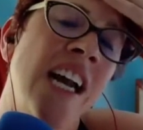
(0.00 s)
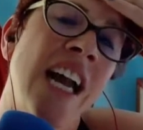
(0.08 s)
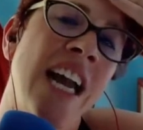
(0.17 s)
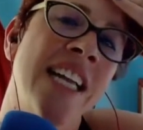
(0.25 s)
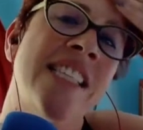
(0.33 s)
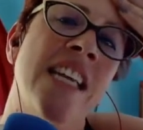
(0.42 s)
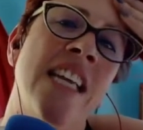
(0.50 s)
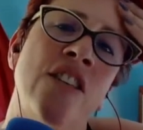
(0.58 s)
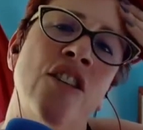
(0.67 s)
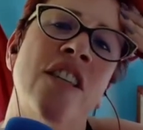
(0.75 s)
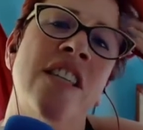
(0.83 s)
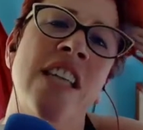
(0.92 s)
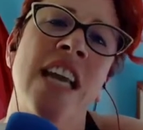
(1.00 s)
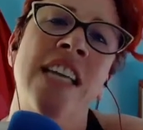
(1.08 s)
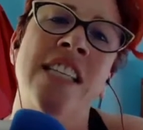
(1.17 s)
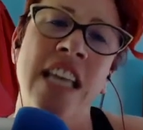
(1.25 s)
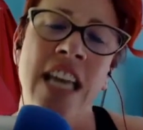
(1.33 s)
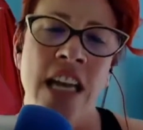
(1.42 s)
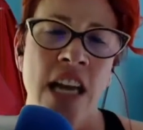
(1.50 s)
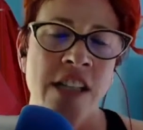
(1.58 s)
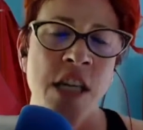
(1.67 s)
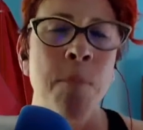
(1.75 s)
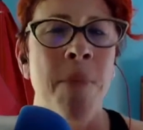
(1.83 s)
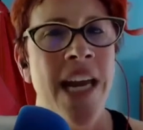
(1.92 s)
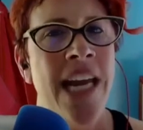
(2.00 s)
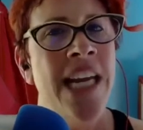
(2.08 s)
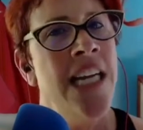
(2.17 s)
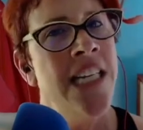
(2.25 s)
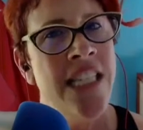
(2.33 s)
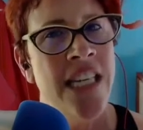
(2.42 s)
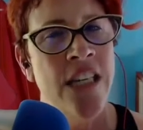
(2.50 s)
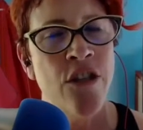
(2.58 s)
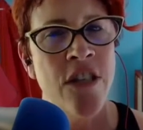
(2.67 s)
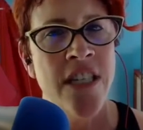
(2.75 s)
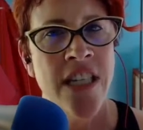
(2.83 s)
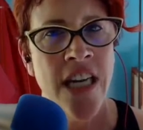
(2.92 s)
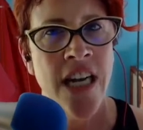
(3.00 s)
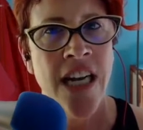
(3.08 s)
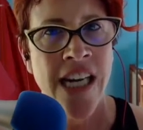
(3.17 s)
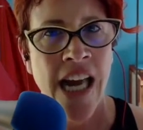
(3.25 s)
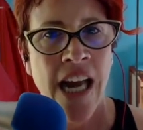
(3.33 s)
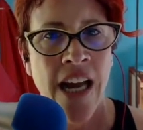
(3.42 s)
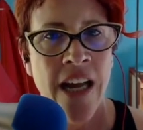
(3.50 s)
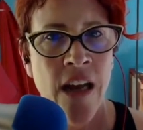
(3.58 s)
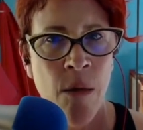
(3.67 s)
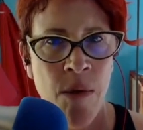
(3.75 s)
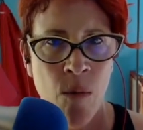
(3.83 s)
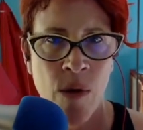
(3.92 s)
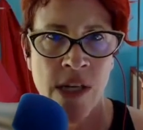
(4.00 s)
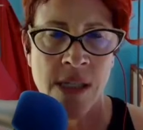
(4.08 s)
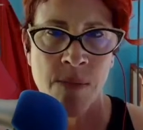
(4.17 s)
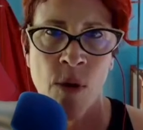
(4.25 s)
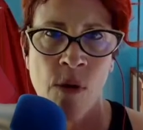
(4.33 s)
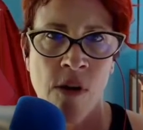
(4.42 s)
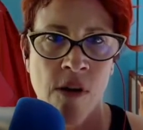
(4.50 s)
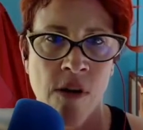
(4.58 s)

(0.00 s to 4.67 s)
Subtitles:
It's interesting. To me, it's interesting. Again, I mean, we spoke